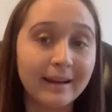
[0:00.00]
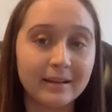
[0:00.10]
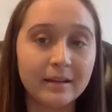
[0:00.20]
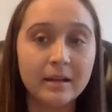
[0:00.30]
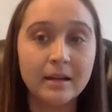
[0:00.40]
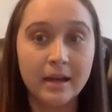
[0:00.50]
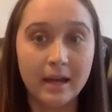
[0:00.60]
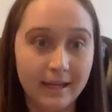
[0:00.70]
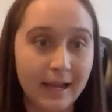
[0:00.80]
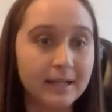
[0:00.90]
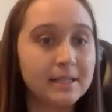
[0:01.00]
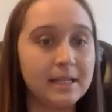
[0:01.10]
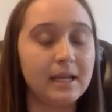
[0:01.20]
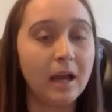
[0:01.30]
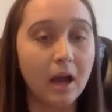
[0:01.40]
And again,
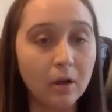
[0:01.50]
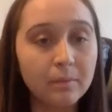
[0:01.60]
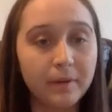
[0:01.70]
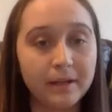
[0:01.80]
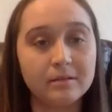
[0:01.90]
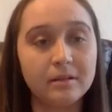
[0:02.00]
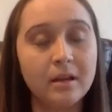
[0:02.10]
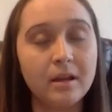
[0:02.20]
seeking help and